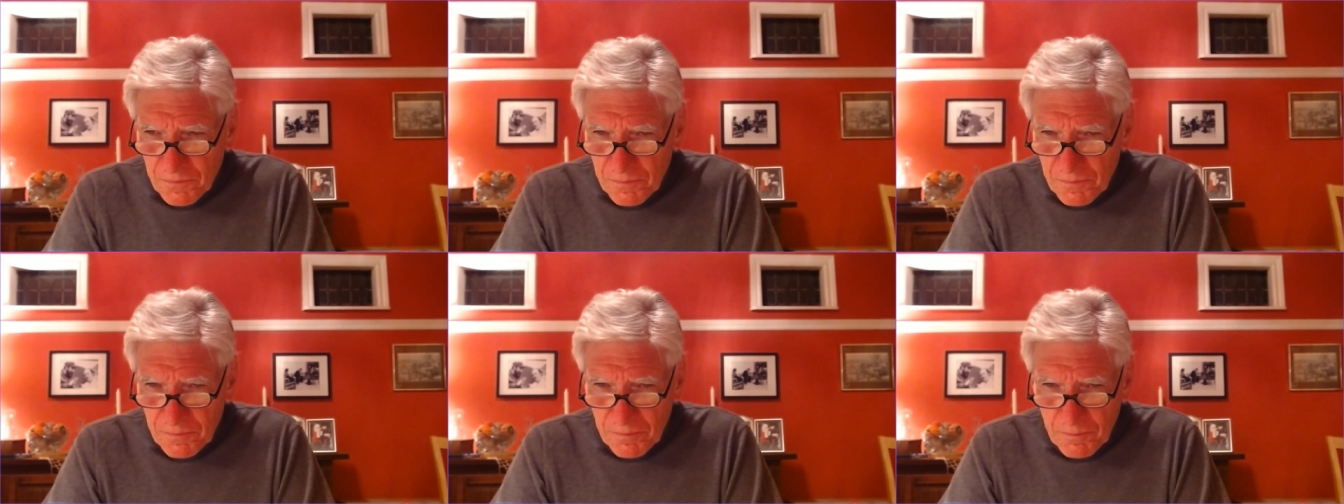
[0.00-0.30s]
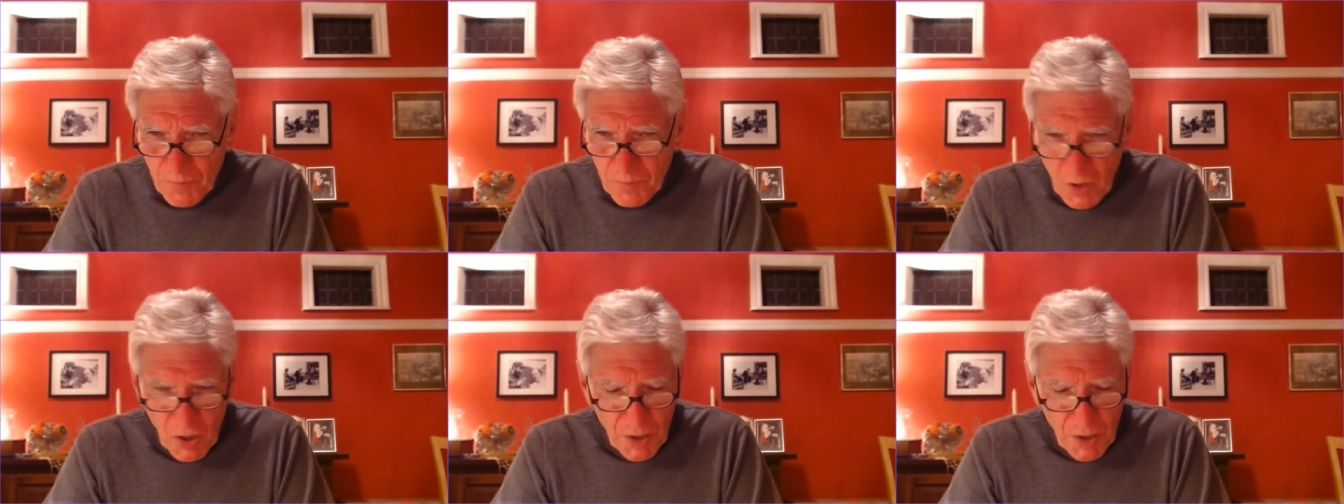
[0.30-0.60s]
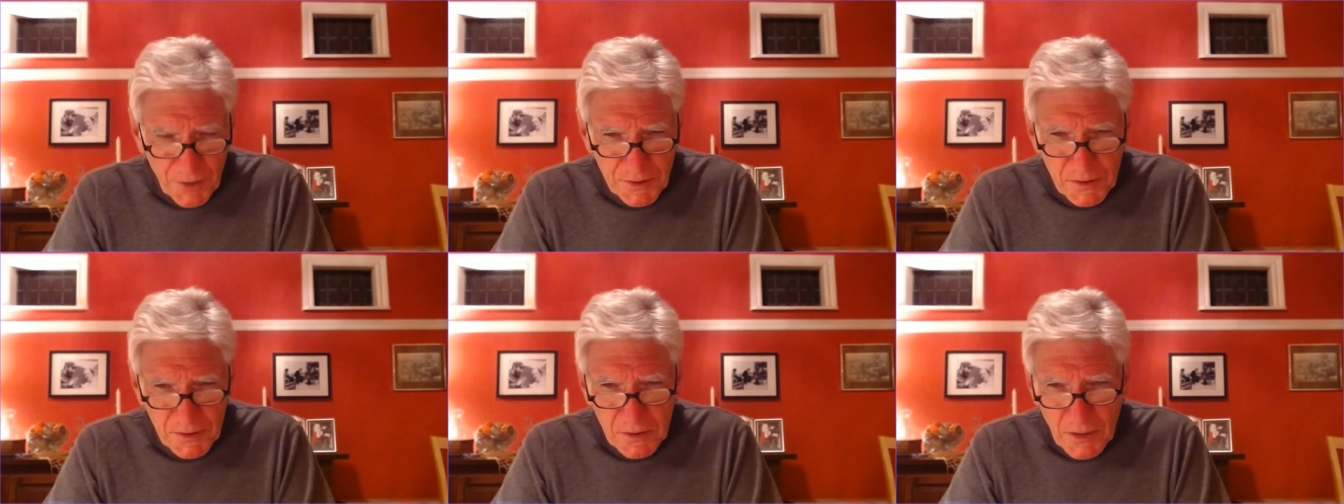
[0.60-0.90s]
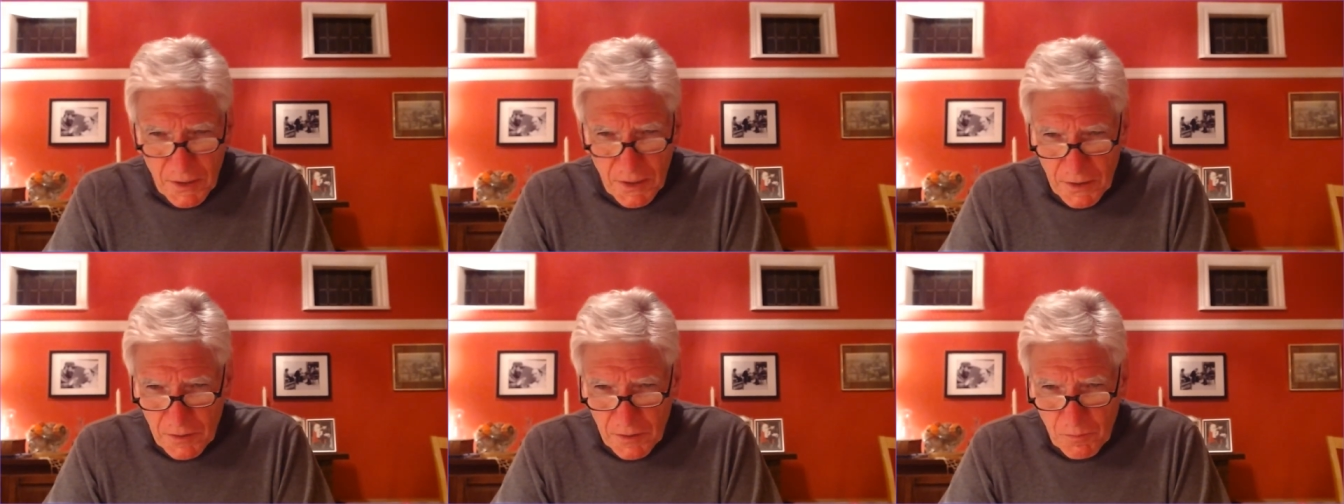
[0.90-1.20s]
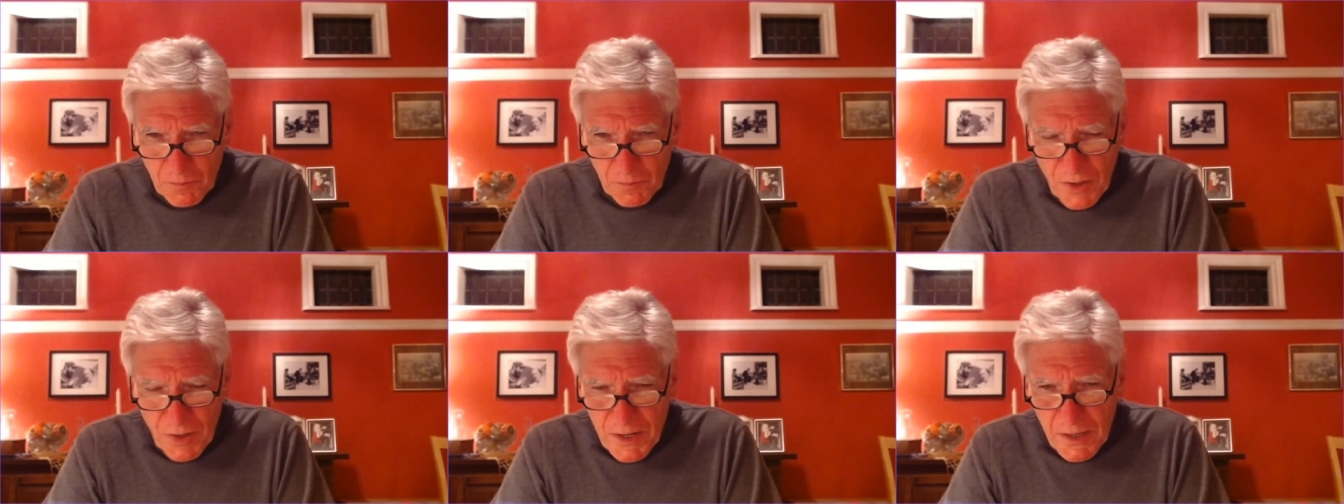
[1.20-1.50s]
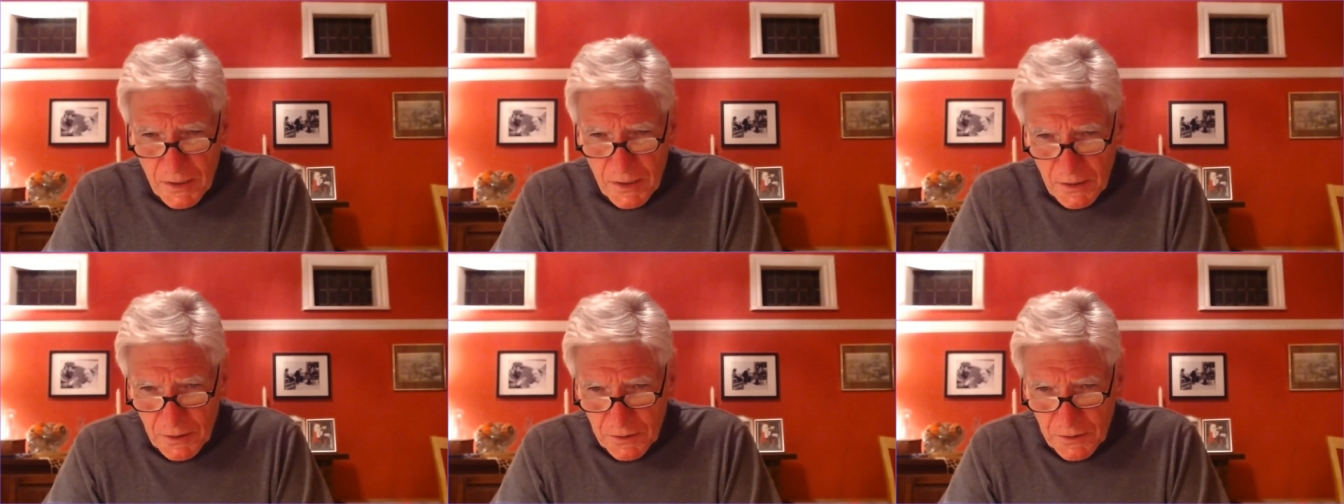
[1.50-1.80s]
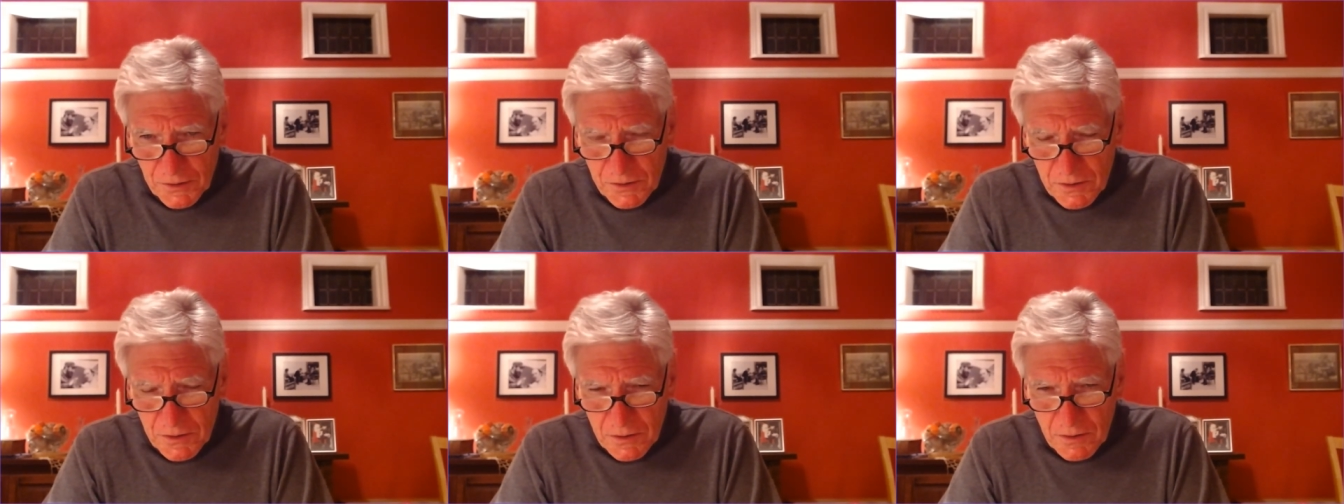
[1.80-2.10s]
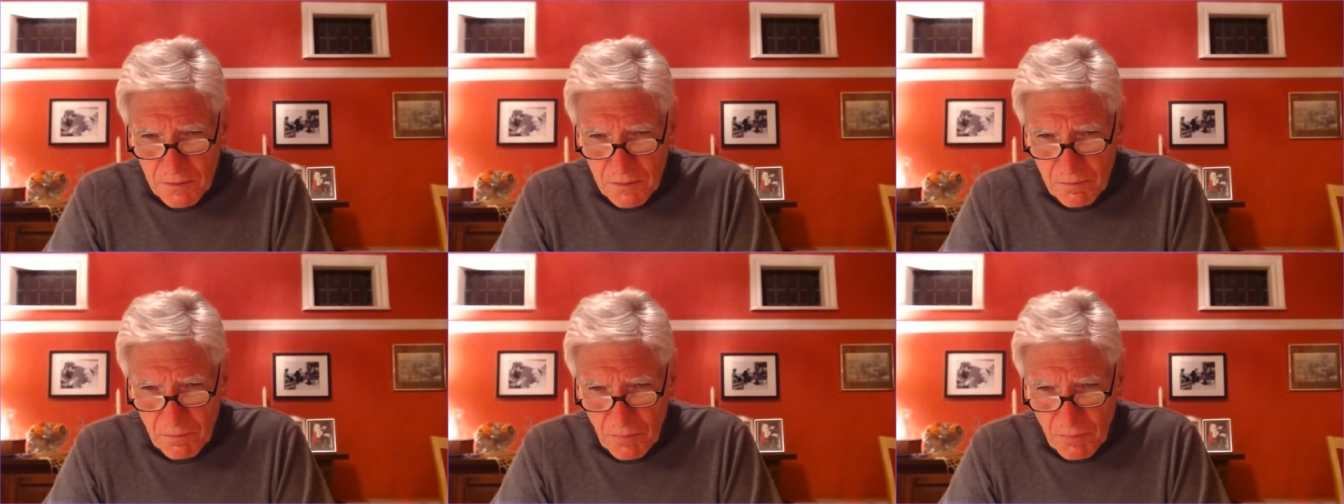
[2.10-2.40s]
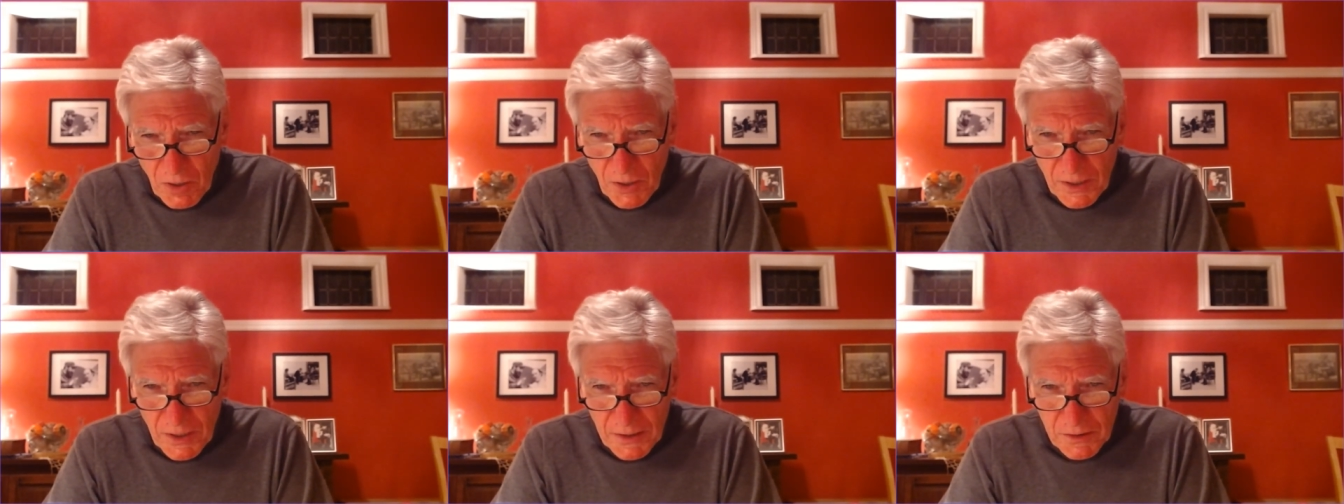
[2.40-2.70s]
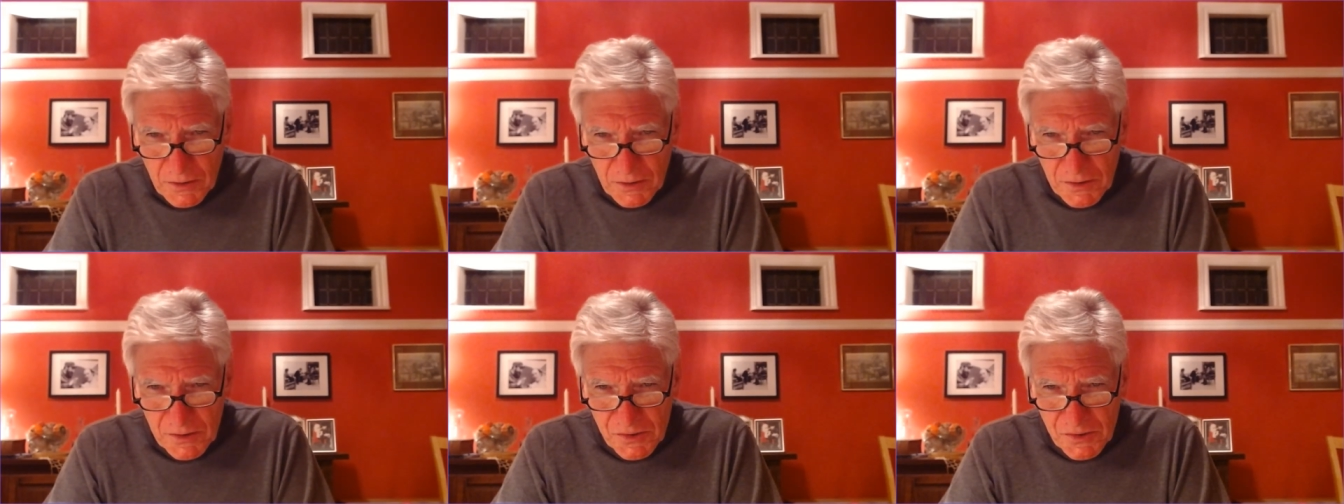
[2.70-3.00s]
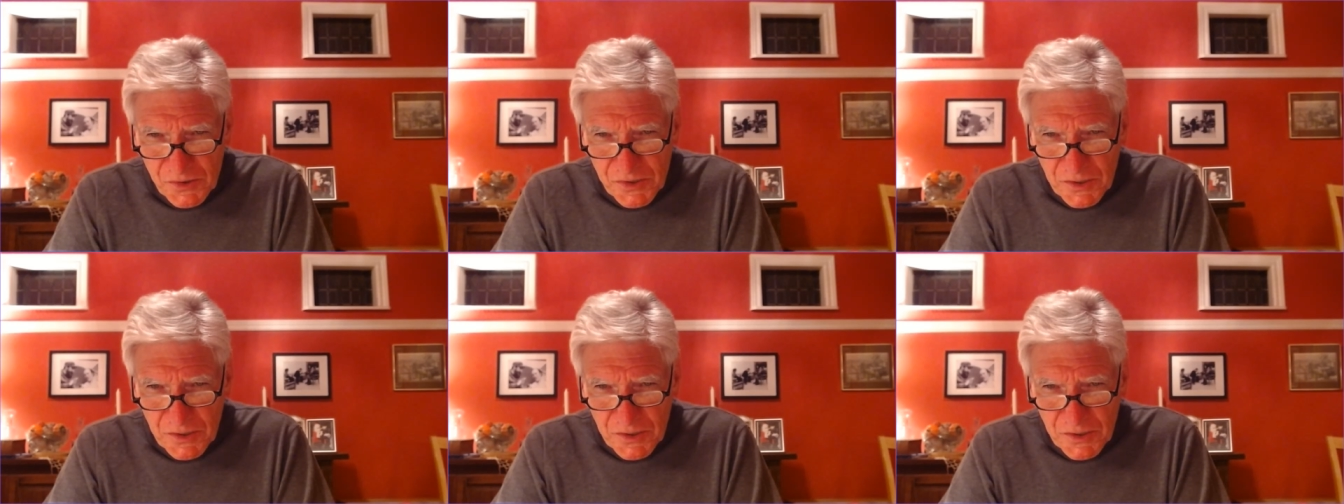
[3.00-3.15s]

body and brain. Mind is